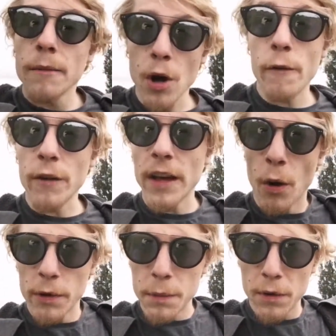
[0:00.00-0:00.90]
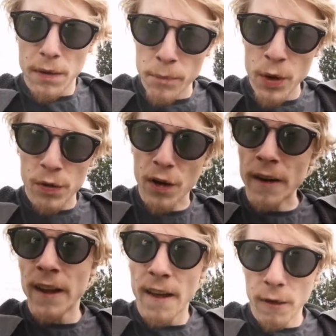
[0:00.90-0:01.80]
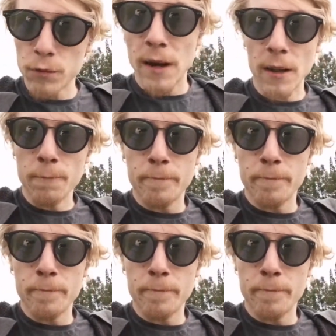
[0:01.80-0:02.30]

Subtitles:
Hopefully going to be using music on it as well.